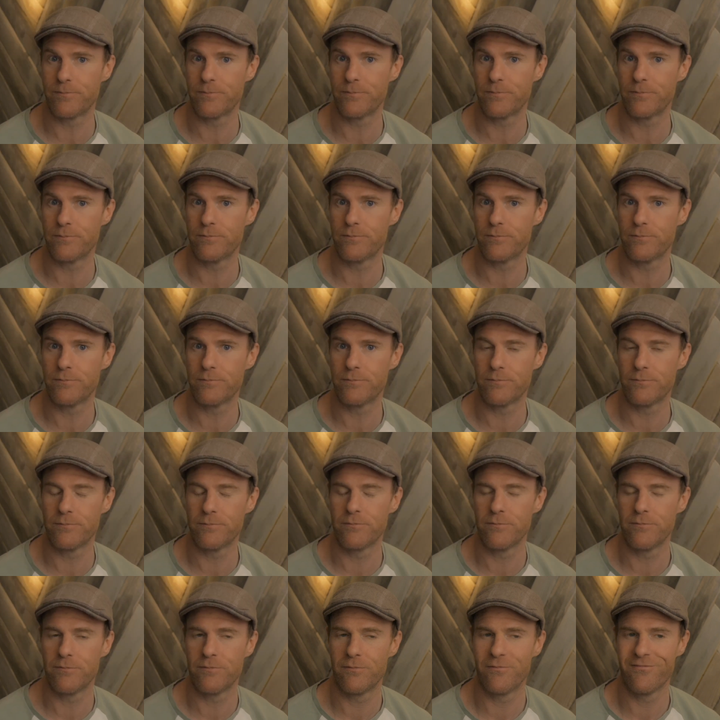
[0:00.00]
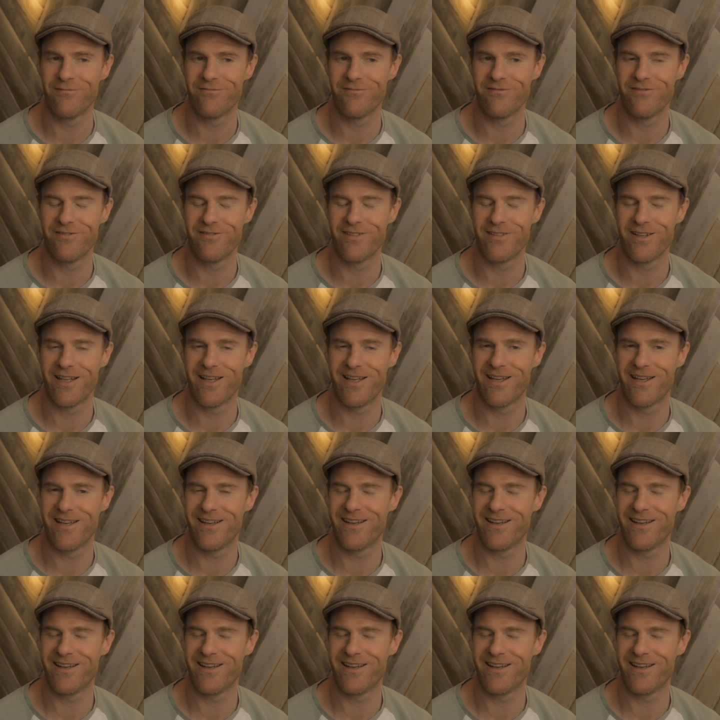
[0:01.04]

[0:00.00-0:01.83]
Nothing is said.